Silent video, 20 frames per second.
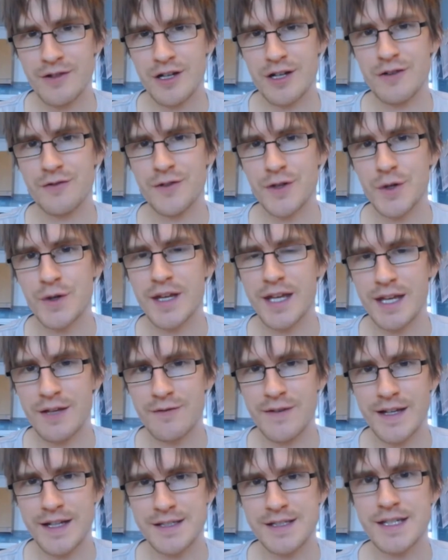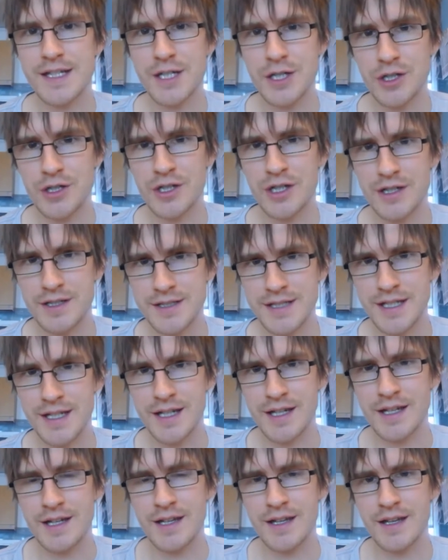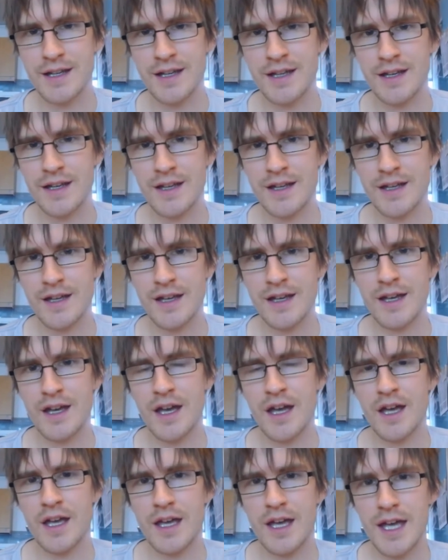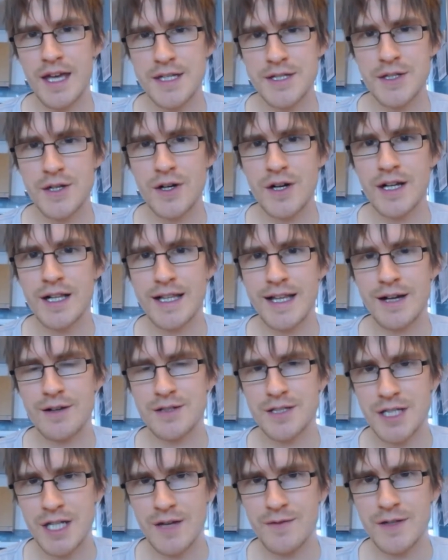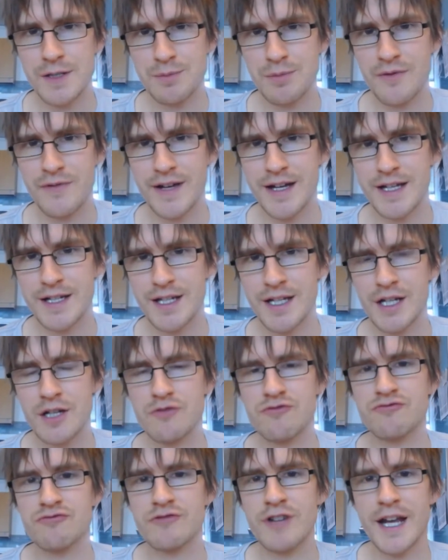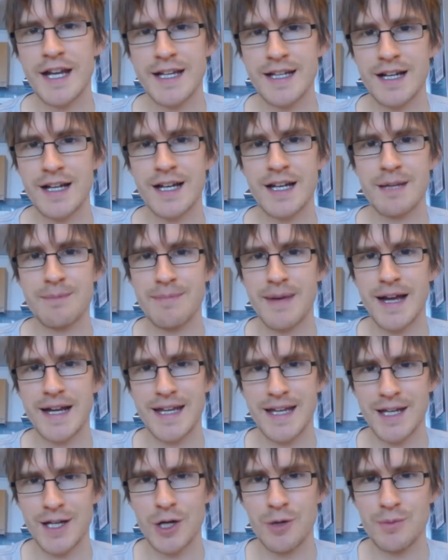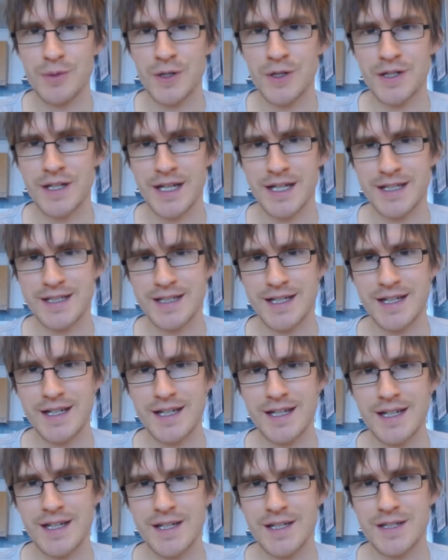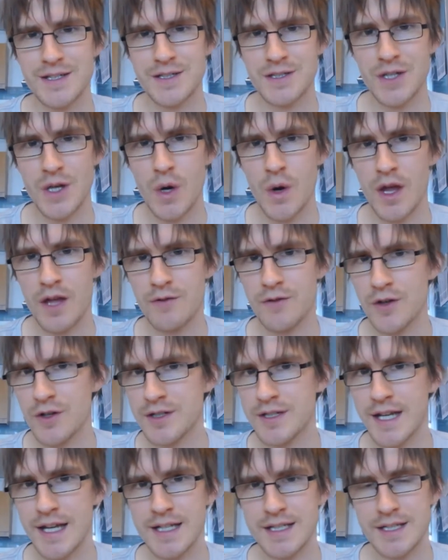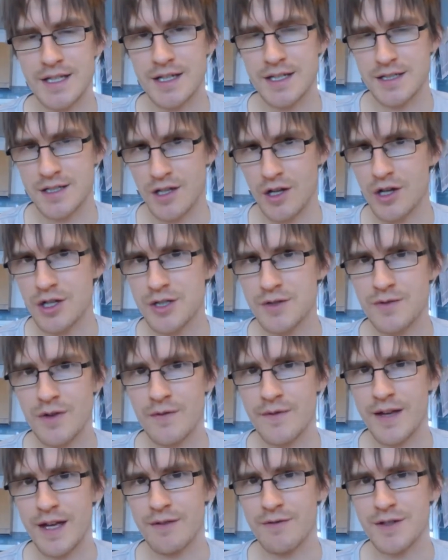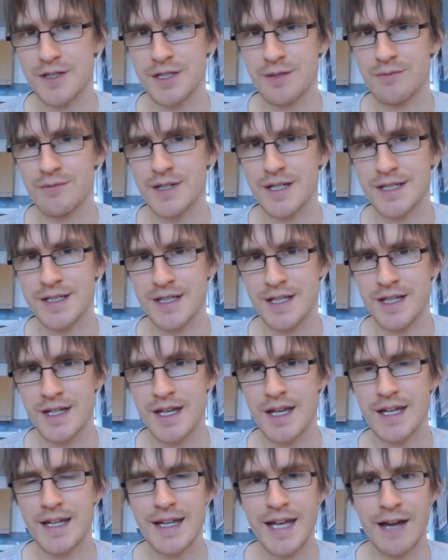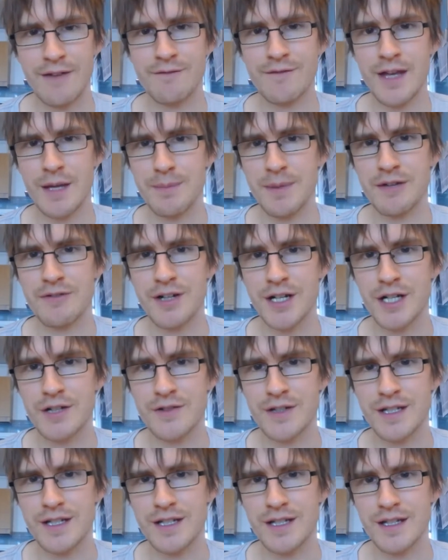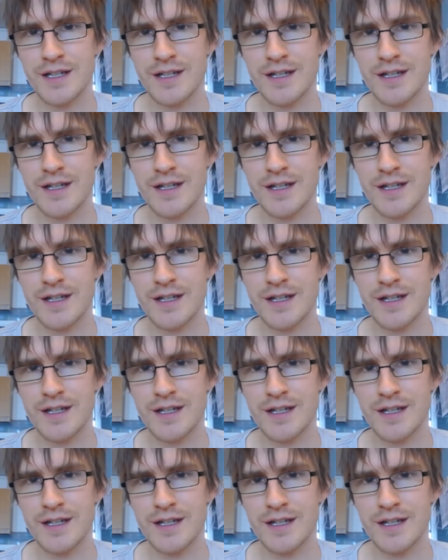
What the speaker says: there are a few key things that you should consider. Is your cloud service provider regularly backing up your data? So if your data is lost from there for some reason, can they be recovered?